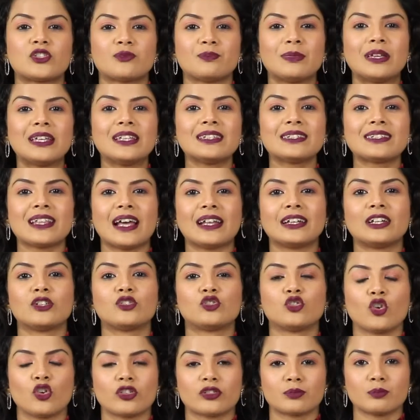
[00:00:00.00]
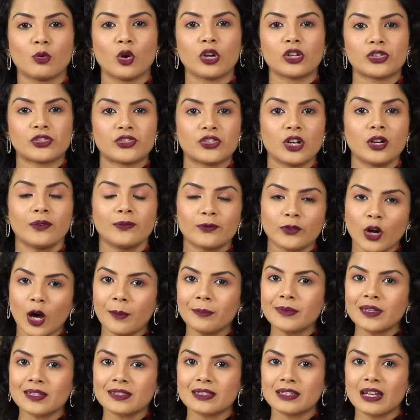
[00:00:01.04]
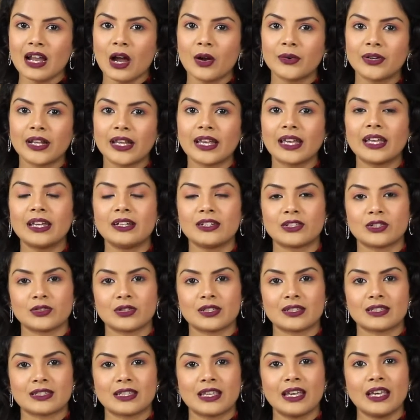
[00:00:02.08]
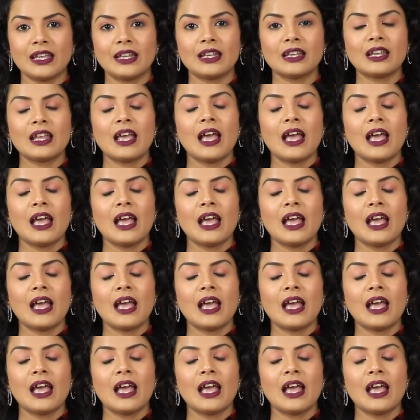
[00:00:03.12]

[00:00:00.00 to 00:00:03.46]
means that it draws moisture from the surrounding into the skin